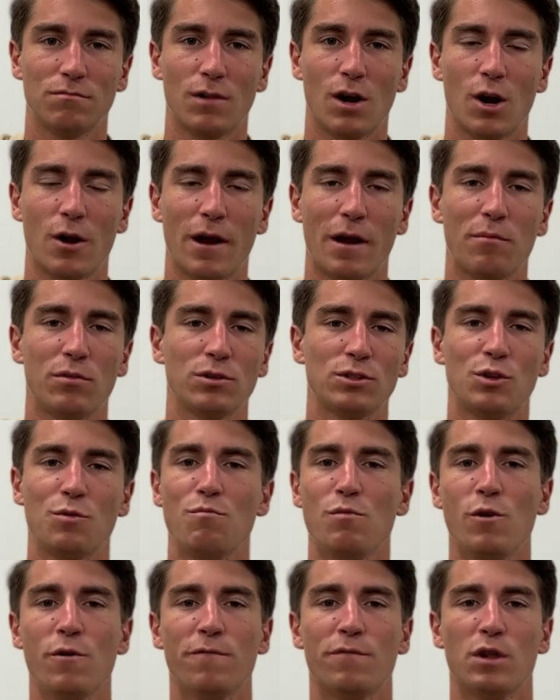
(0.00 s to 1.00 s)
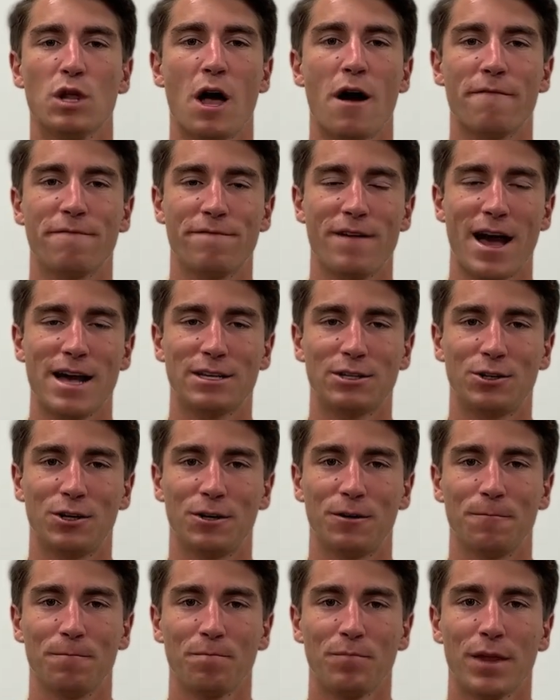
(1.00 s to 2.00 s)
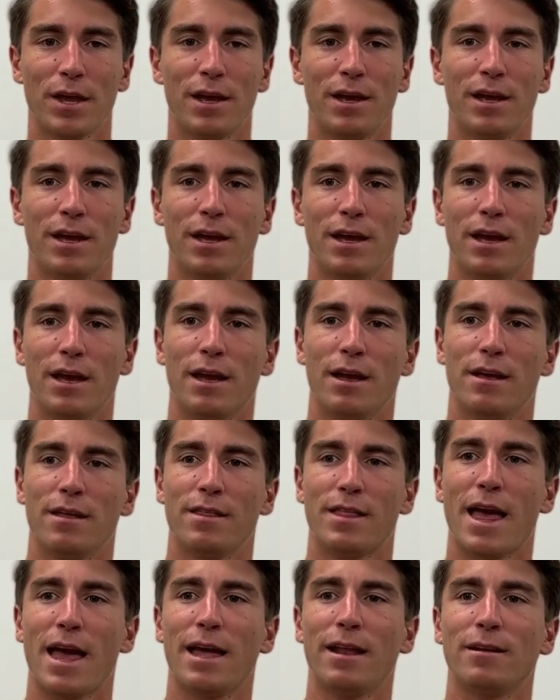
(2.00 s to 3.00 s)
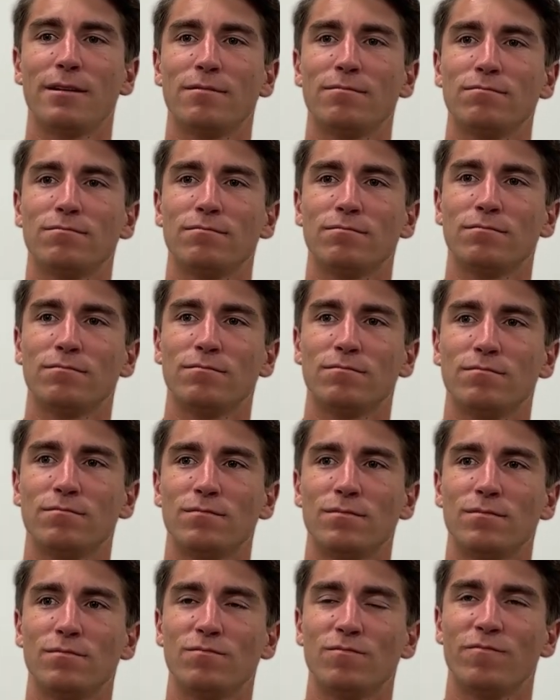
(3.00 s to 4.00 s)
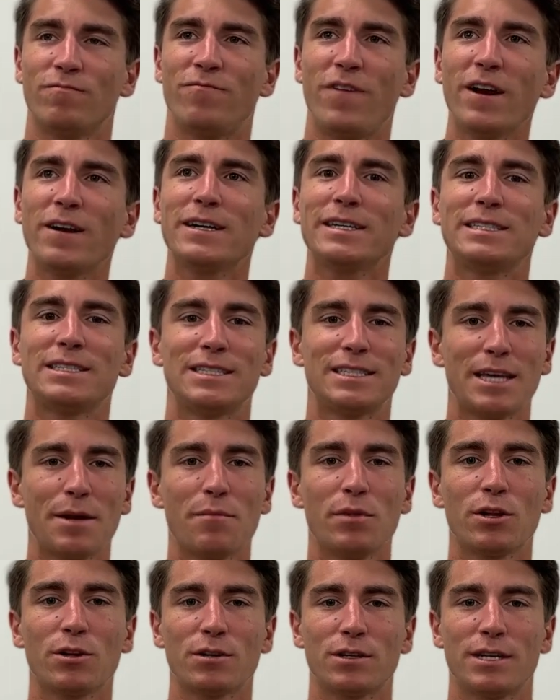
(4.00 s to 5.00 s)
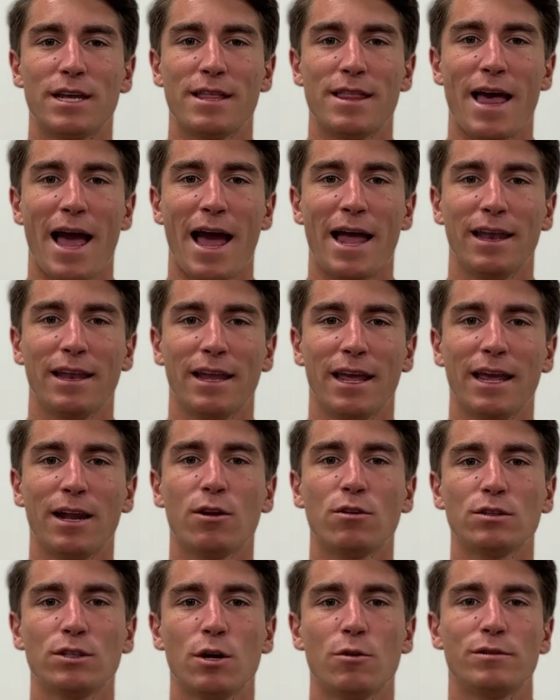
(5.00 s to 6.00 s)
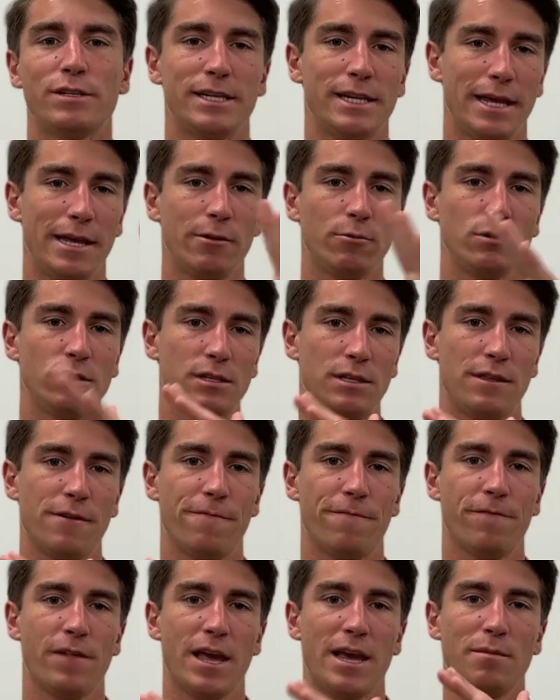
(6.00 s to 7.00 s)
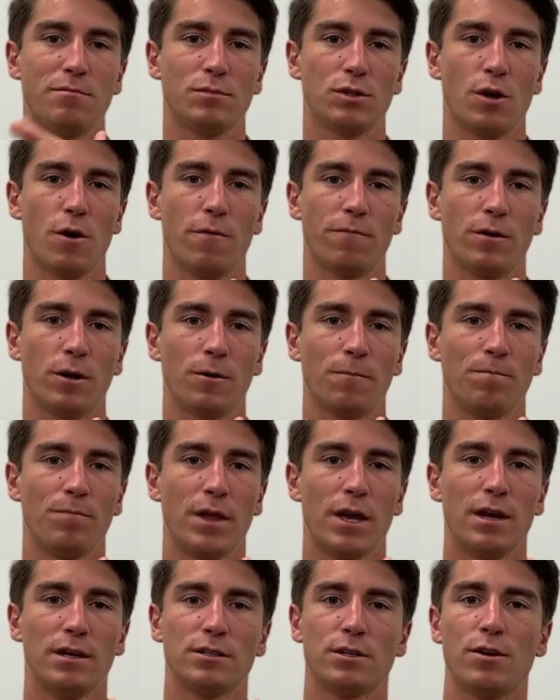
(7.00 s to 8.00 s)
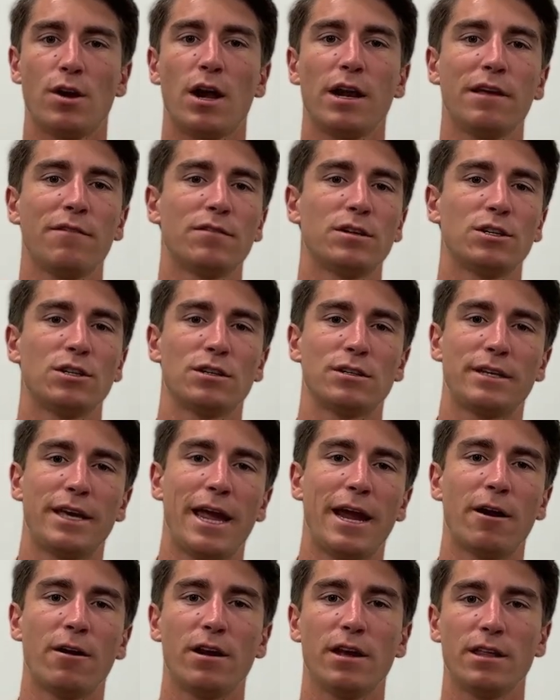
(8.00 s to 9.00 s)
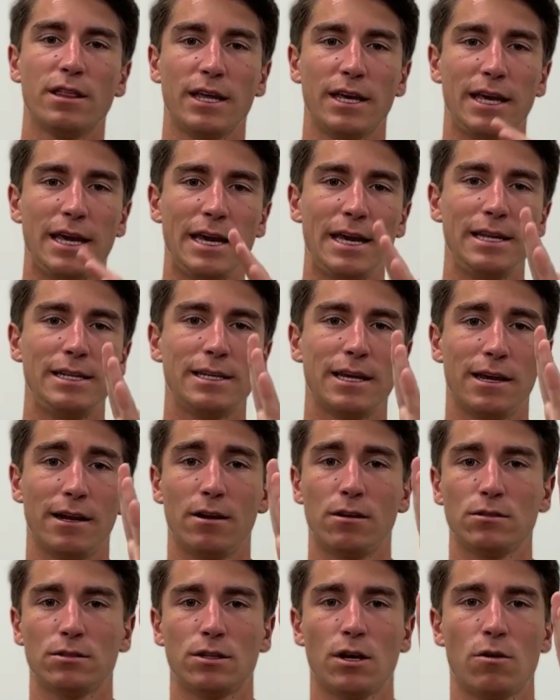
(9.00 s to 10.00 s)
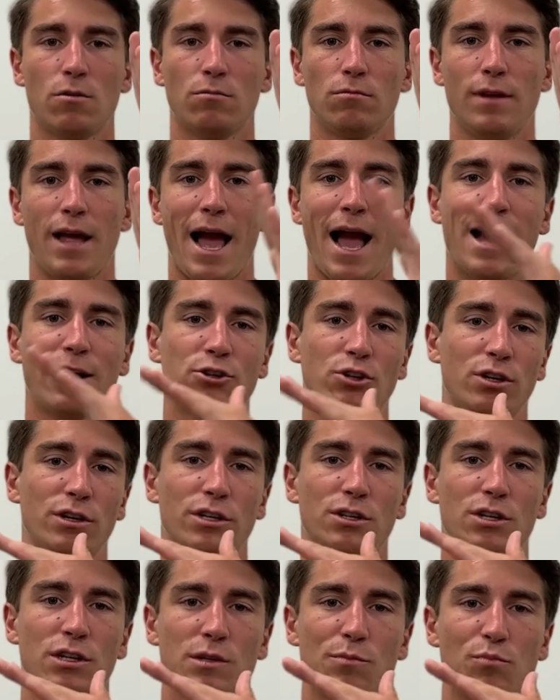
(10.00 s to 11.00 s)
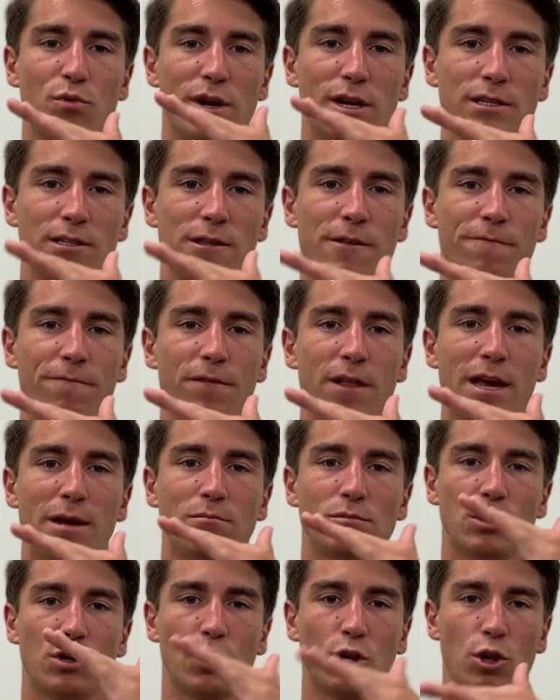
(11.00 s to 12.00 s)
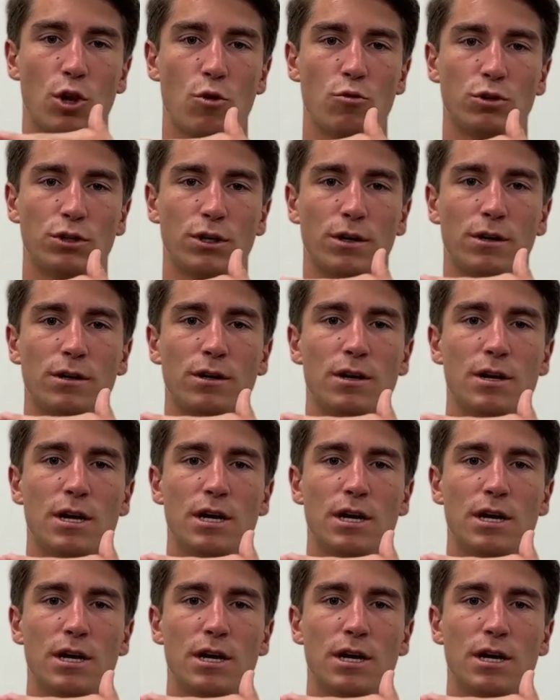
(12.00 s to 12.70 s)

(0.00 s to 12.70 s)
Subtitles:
are able to move a lot faster. Then, very similar to that, it also tilts the flames over. So not even just carrying the heat, it also actually just brings the flames closer